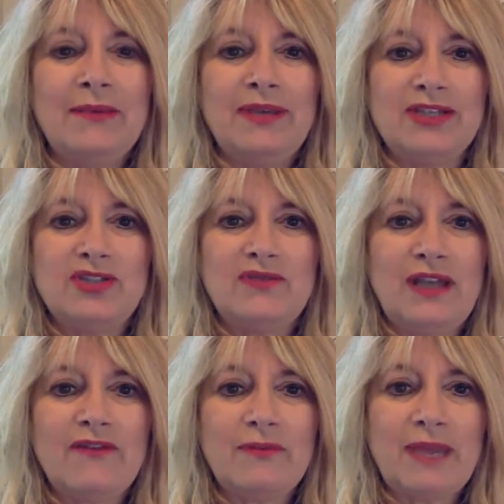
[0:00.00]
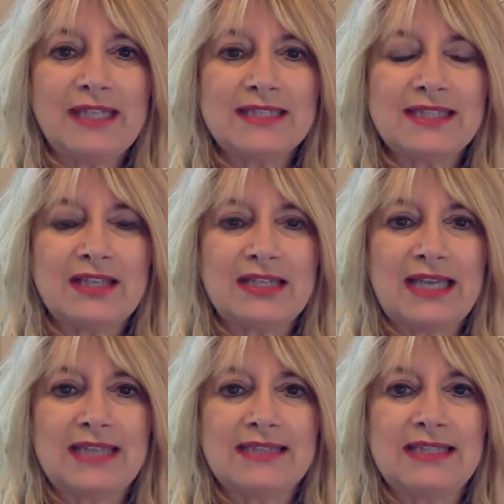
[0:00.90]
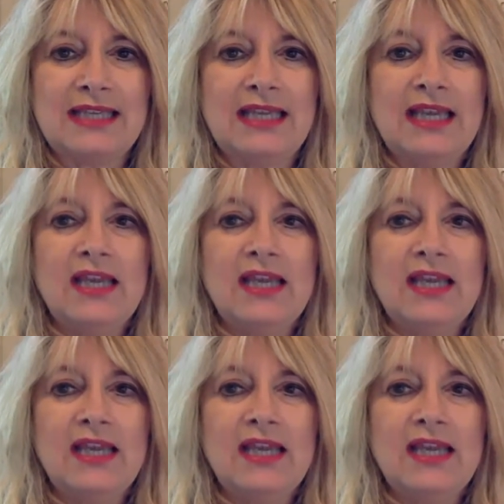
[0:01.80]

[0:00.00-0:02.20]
because you've never made a sale on Etsy.